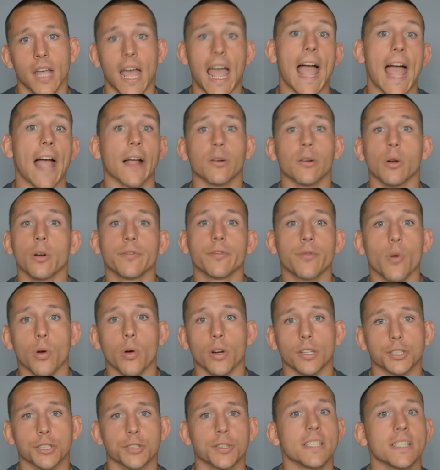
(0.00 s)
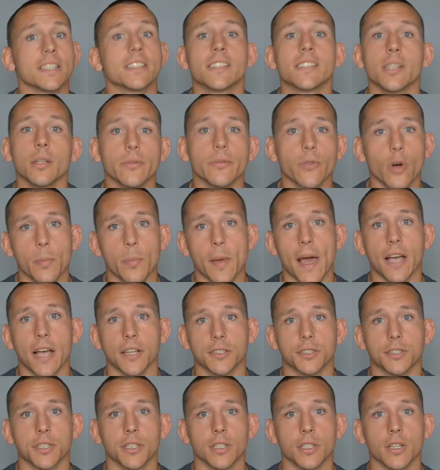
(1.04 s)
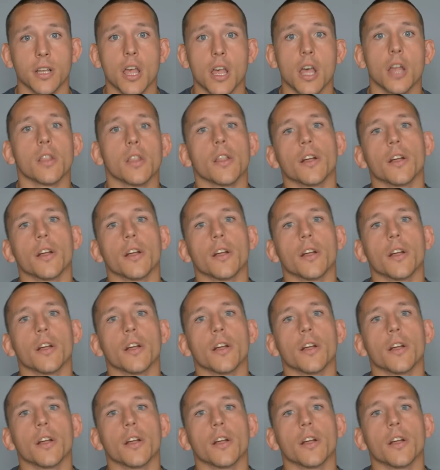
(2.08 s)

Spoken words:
agroforestry, silvopasture.